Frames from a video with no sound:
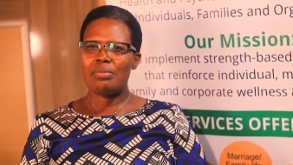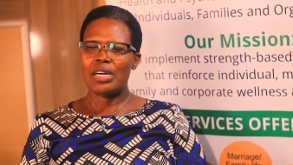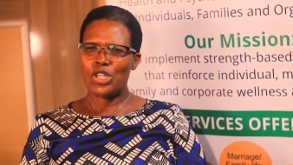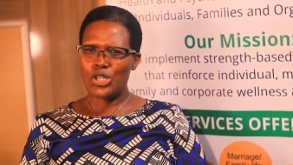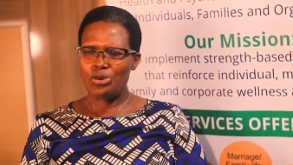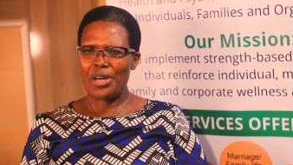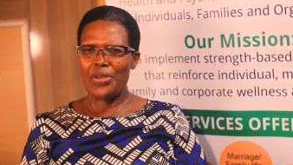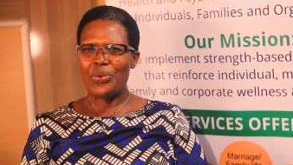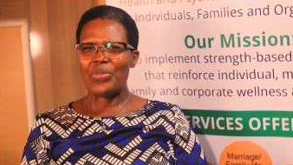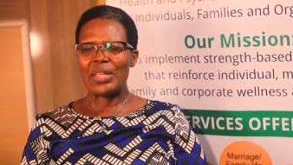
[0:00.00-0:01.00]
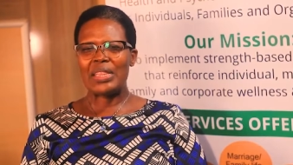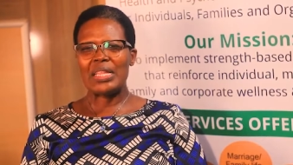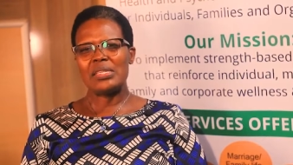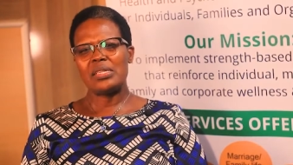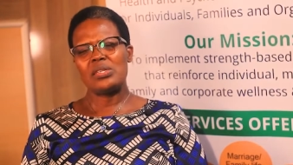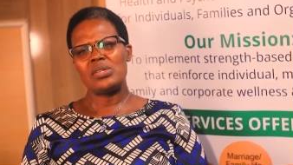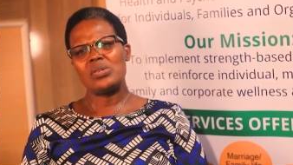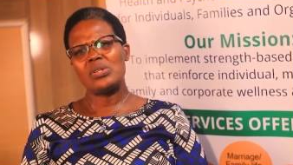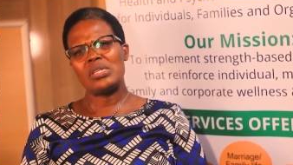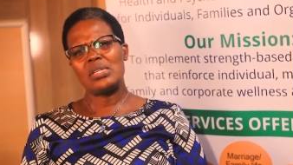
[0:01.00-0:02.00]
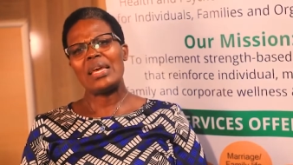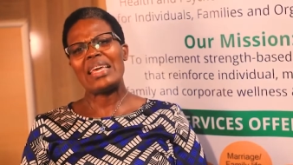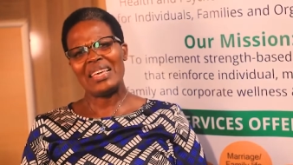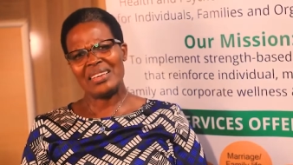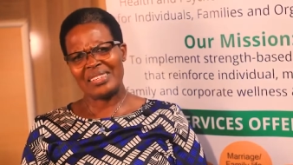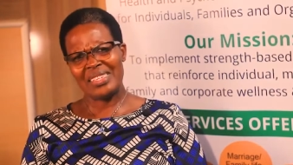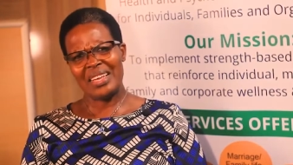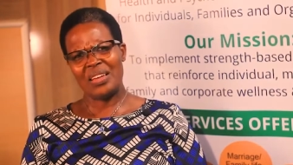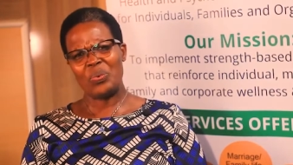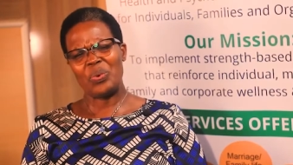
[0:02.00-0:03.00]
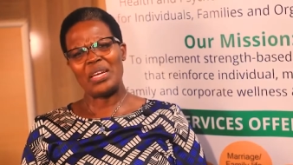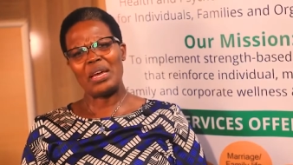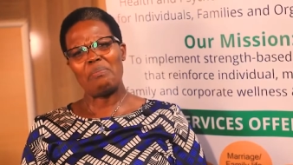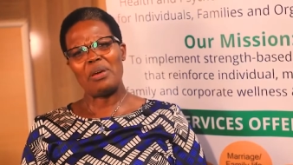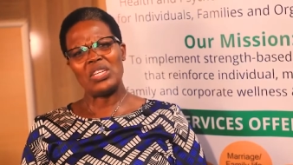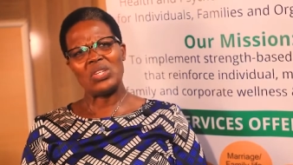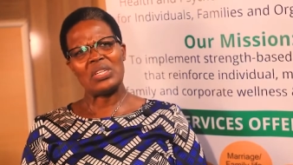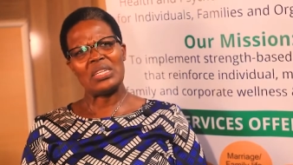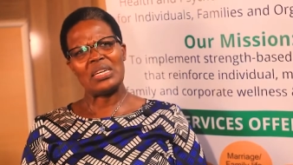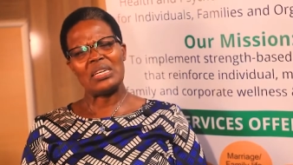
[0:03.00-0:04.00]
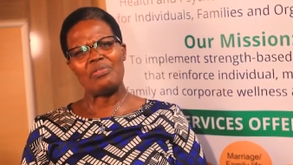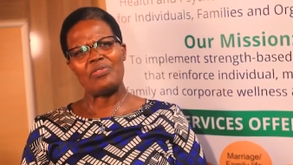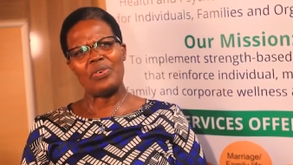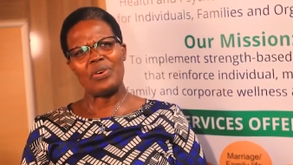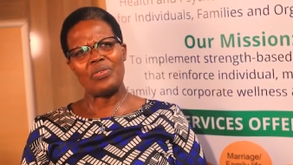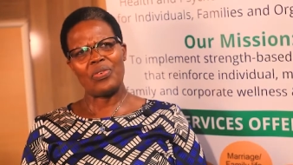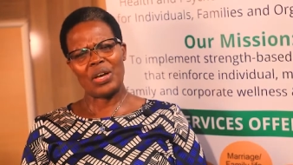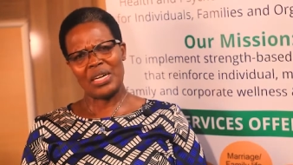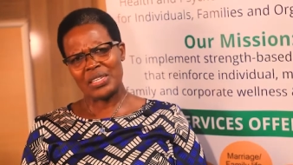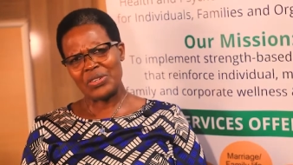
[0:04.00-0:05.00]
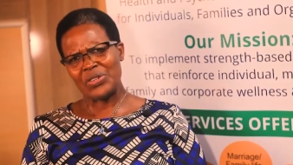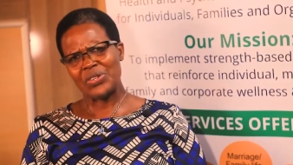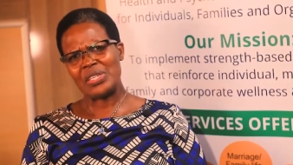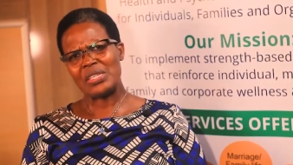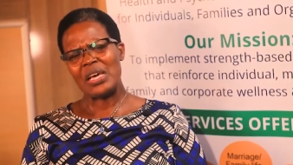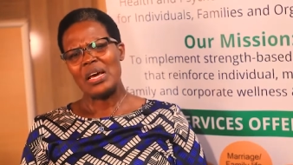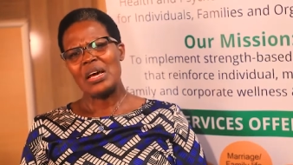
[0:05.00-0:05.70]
assure you that this is not hearsay. When I mention the categories